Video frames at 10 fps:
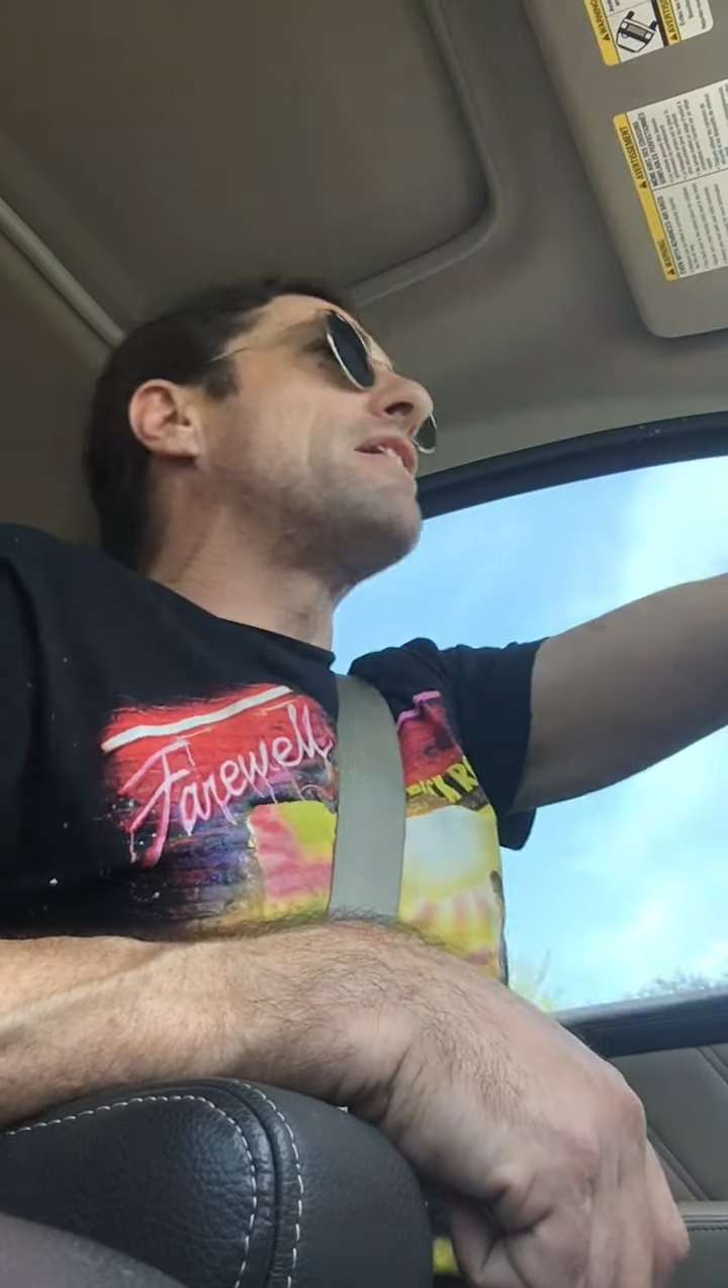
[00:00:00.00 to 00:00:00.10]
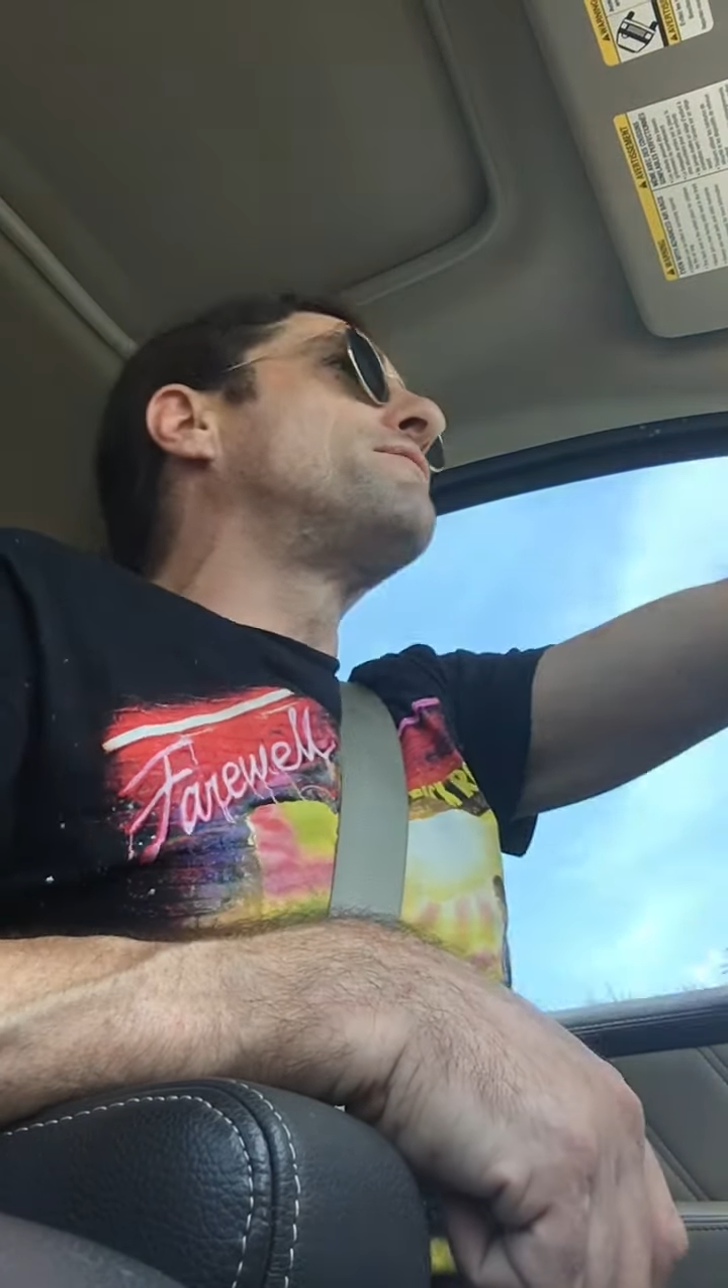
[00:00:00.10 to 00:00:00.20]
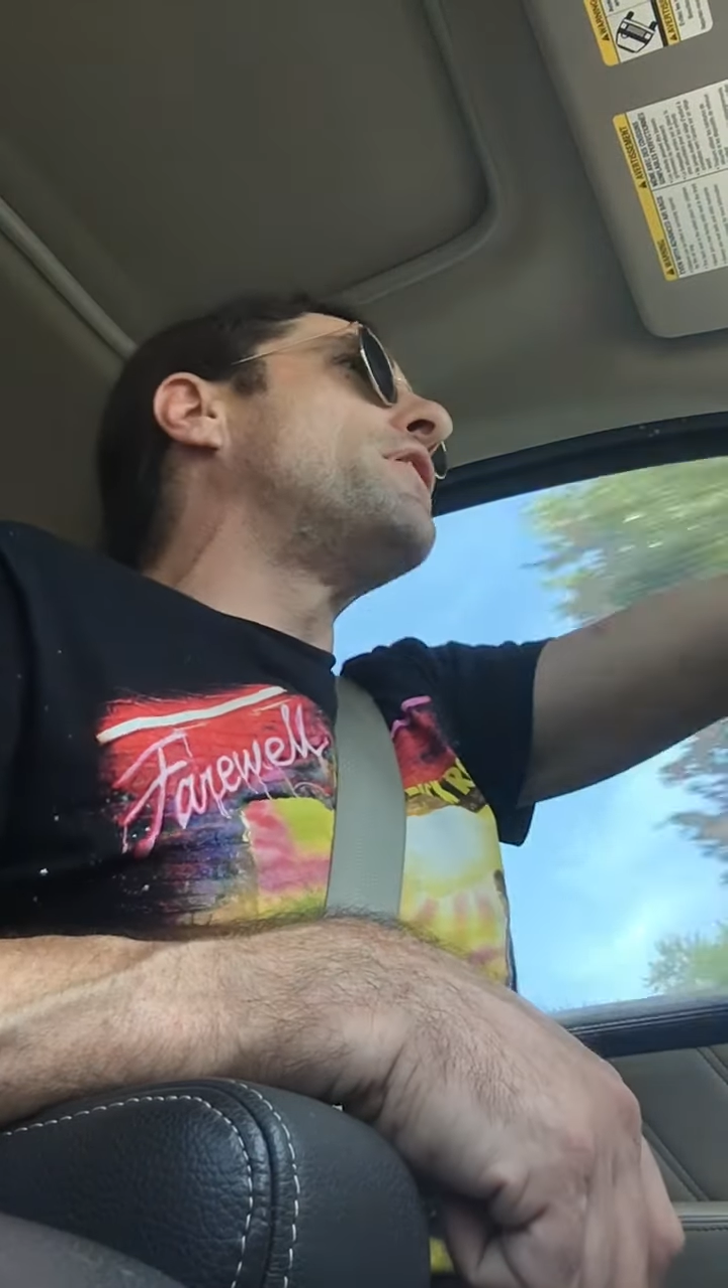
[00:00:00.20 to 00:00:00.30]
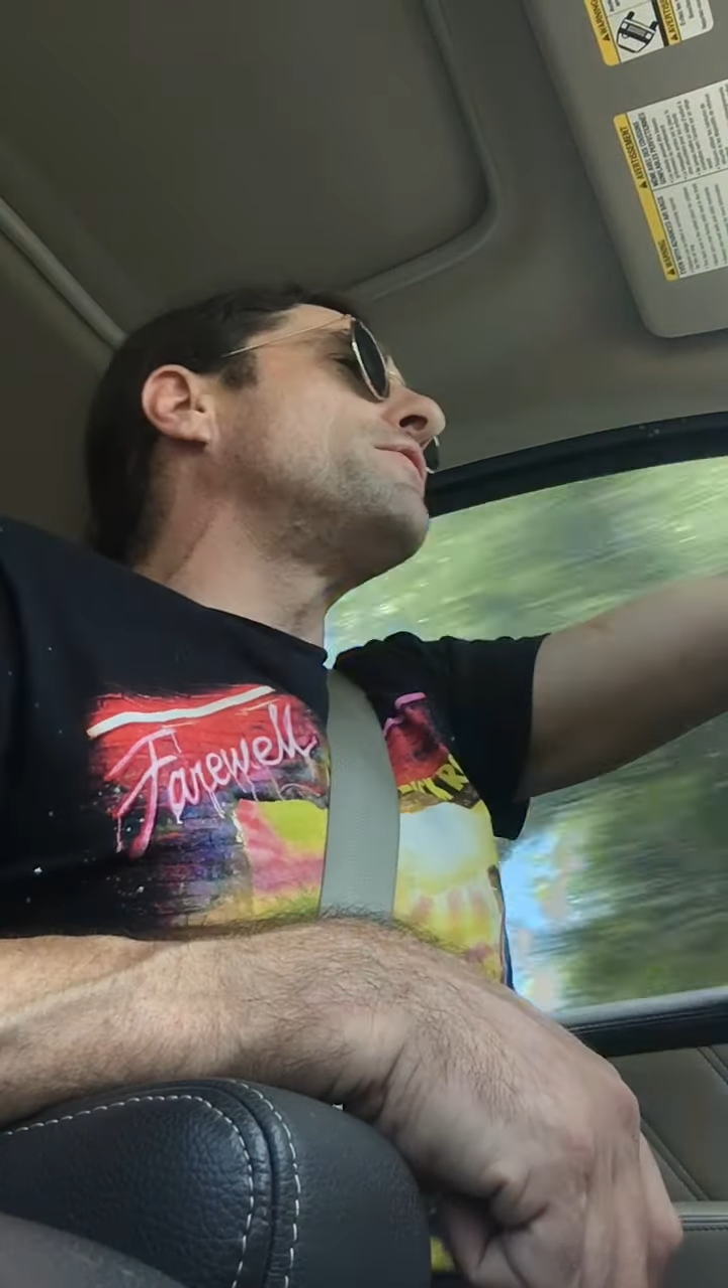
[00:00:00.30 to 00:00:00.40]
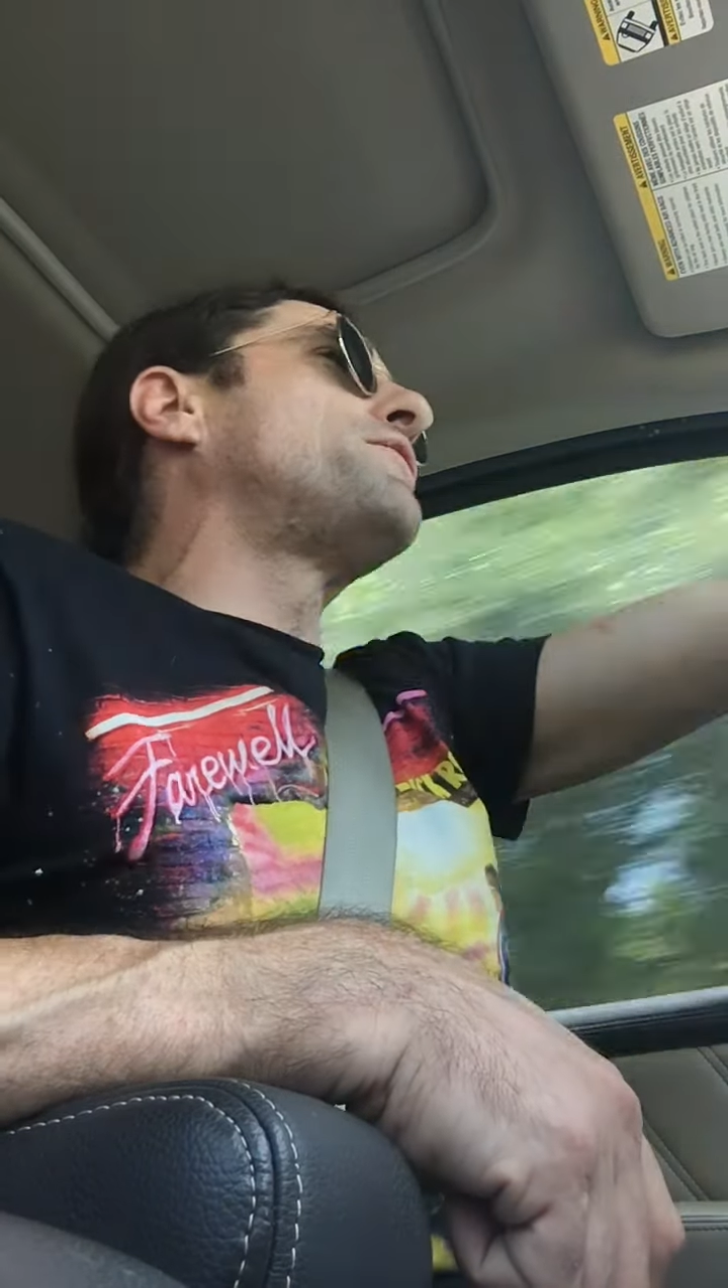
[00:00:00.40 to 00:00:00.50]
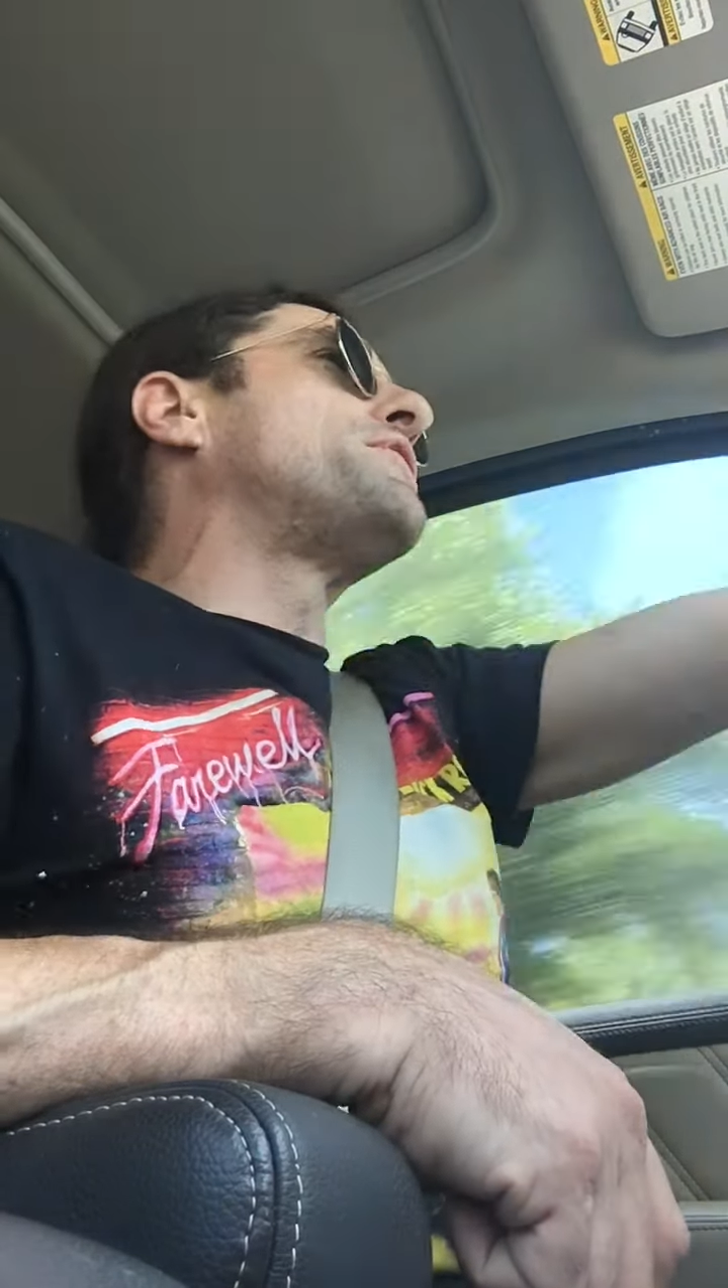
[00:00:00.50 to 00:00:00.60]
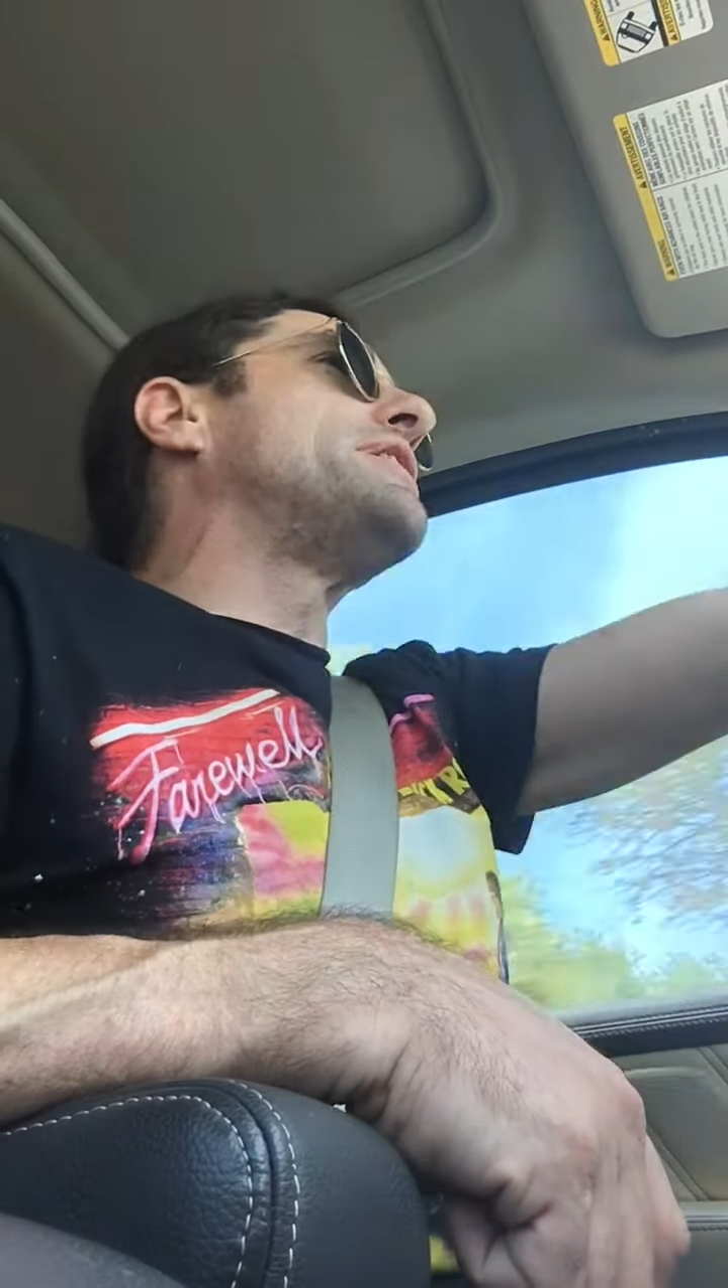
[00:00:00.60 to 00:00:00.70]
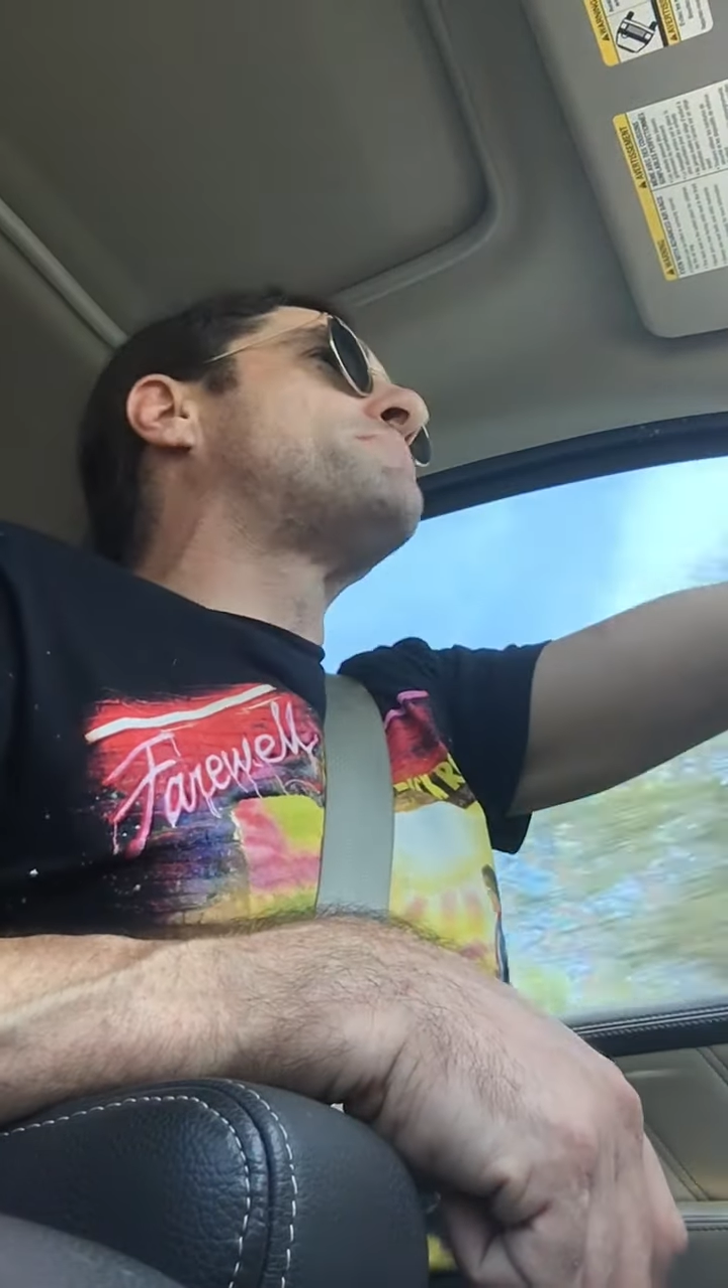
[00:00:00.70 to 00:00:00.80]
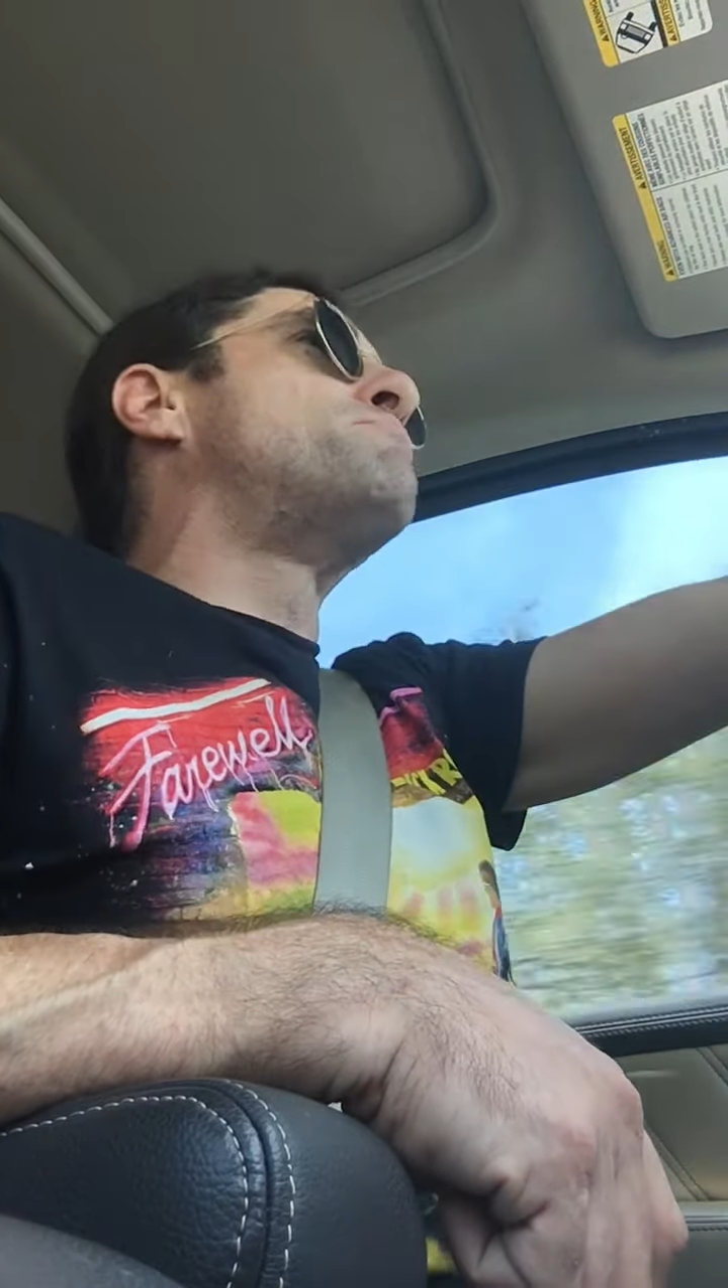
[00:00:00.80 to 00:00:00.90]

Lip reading: on voting for these